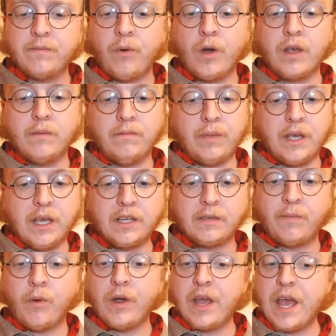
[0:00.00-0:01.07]
from point B to
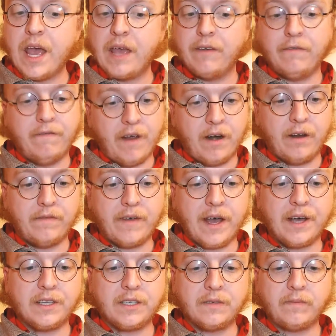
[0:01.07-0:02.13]
point A very
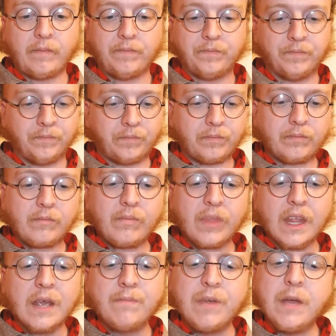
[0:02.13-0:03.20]
fast.
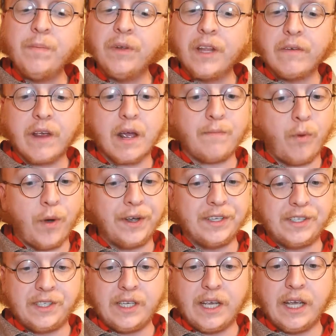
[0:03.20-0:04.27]
People living at
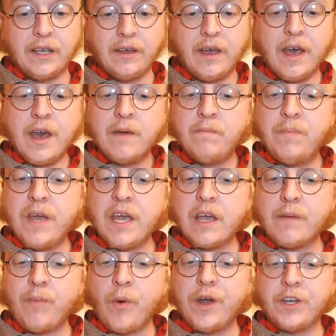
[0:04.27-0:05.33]
point C,
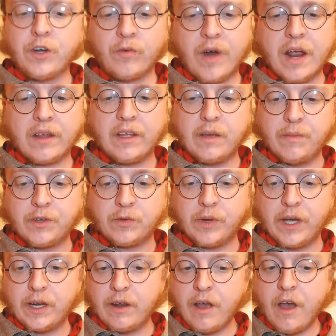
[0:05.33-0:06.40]
being a point directly in
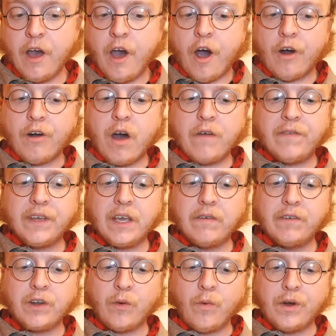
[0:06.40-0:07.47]
between, are often
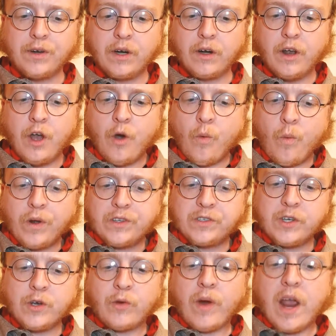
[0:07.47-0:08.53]
given to wonder what's
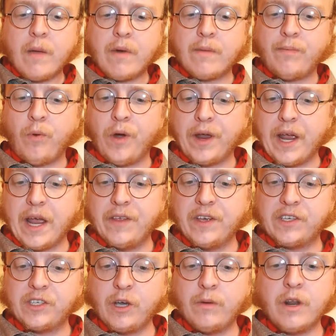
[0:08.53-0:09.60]
so great about point A
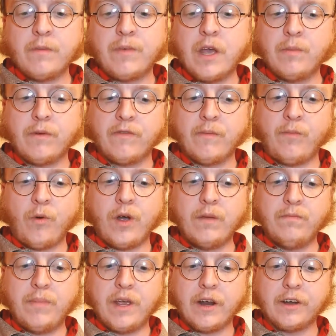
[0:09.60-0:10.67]
that so many people from
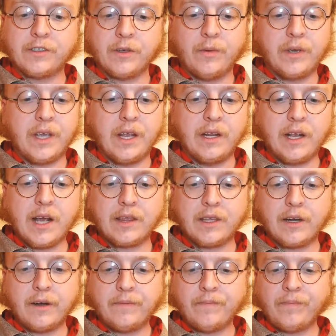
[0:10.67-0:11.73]
point B are so keen to get
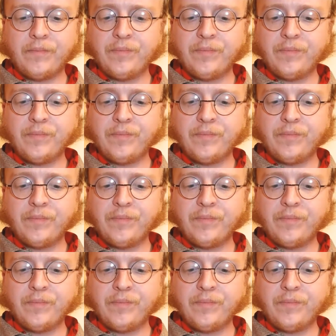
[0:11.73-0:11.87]
there.